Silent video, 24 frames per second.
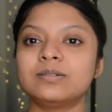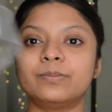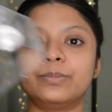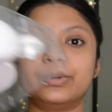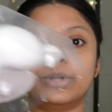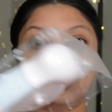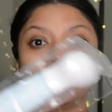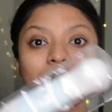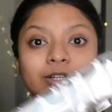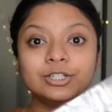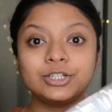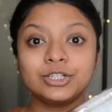
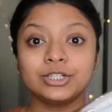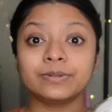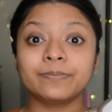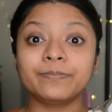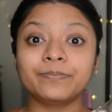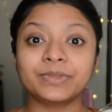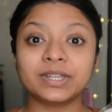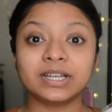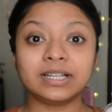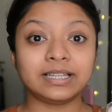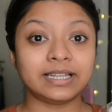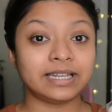brush
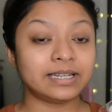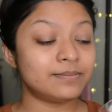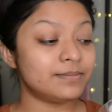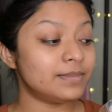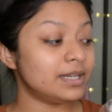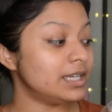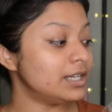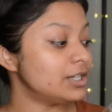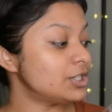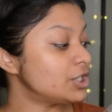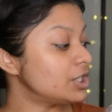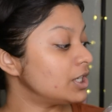let
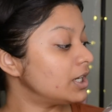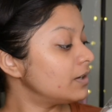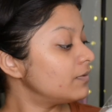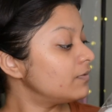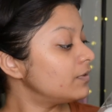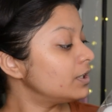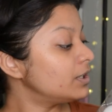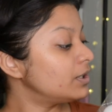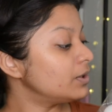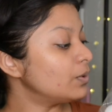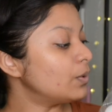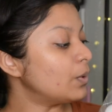me share
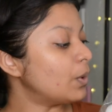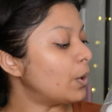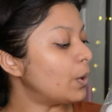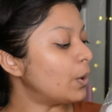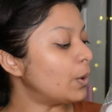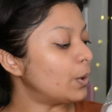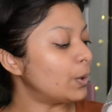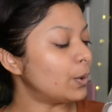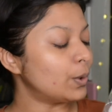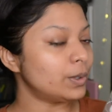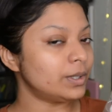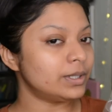with you
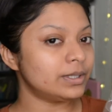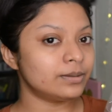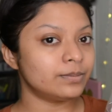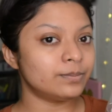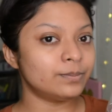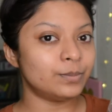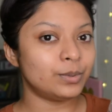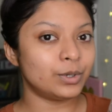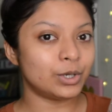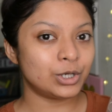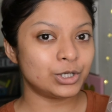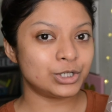all the
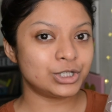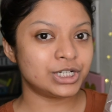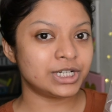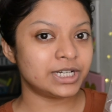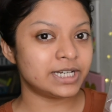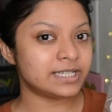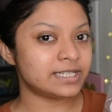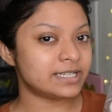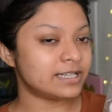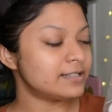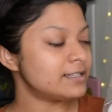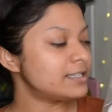
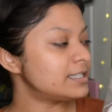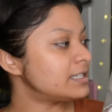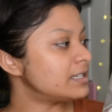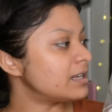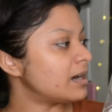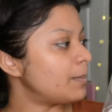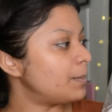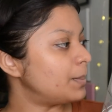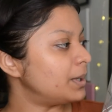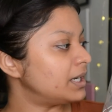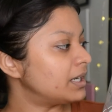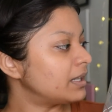brushes and
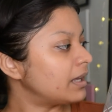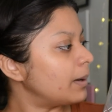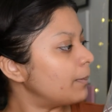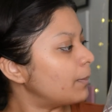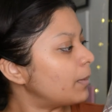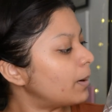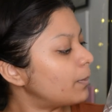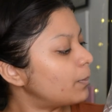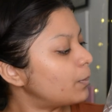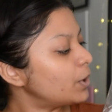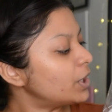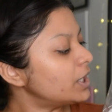stuff it came
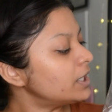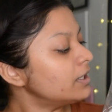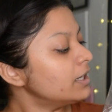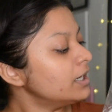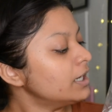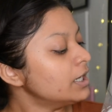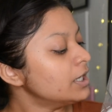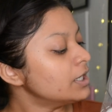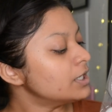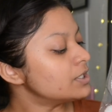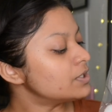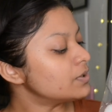up with
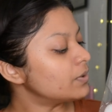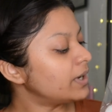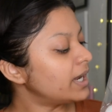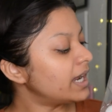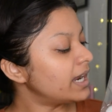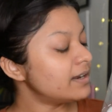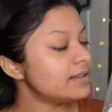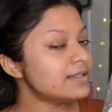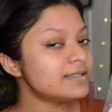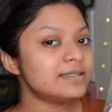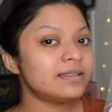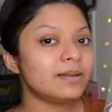so
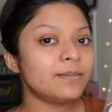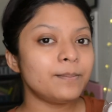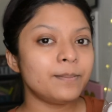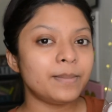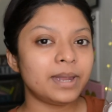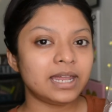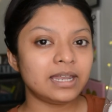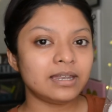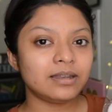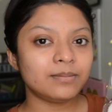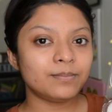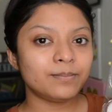here is the
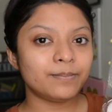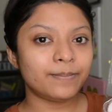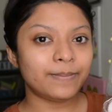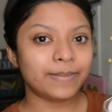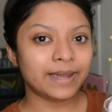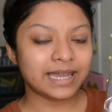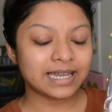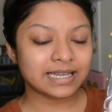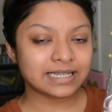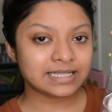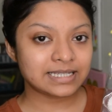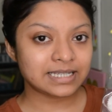main
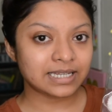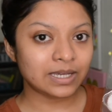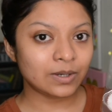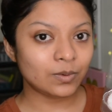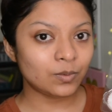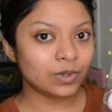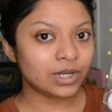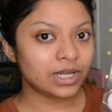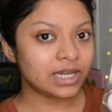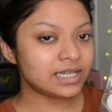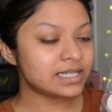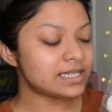base
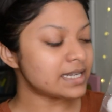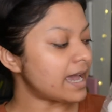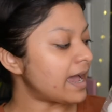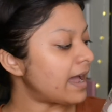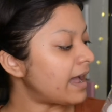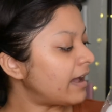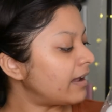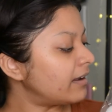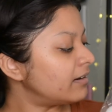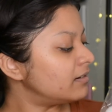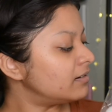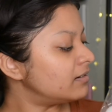unit
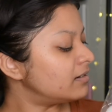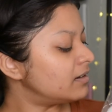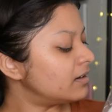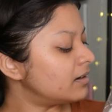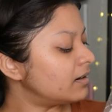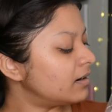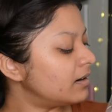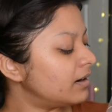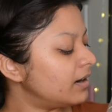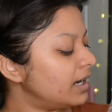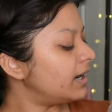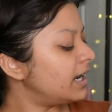and
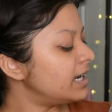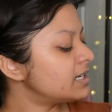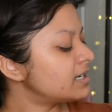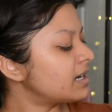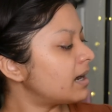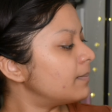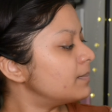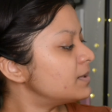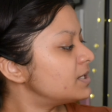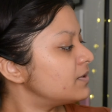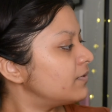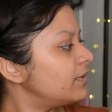uh, it
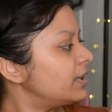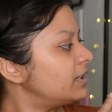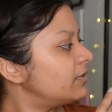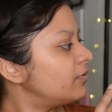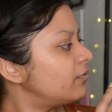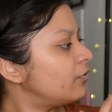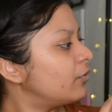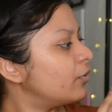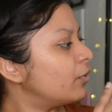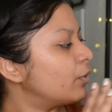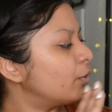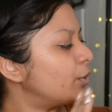comes with
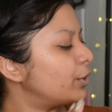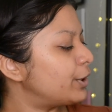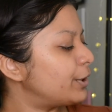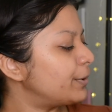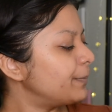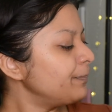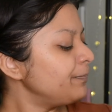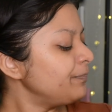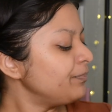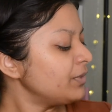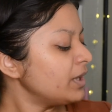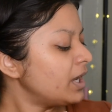
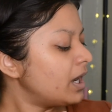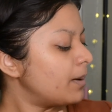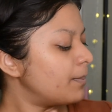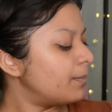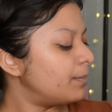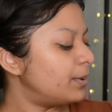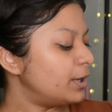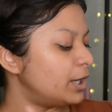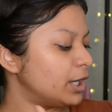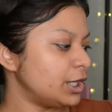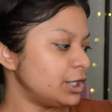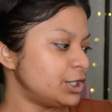four
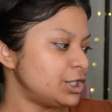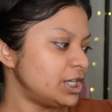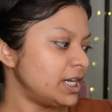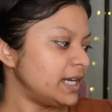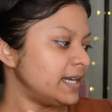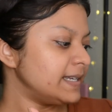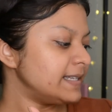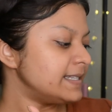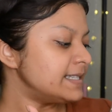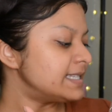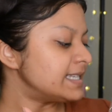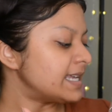
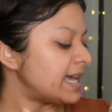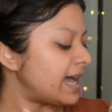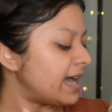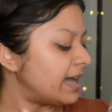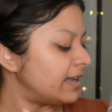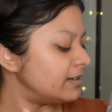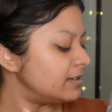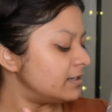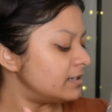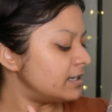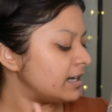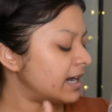brushes.
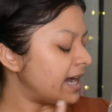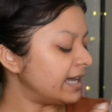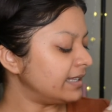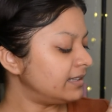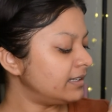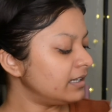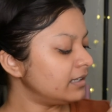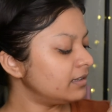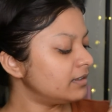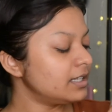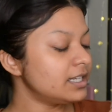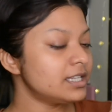and uh, I
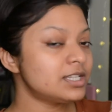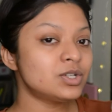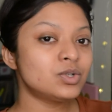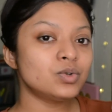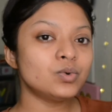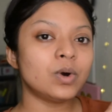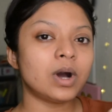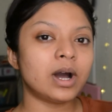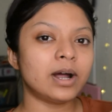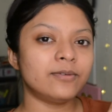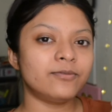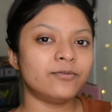think these
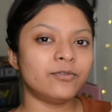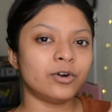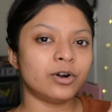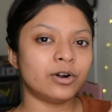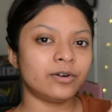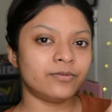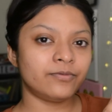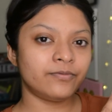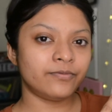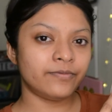two are for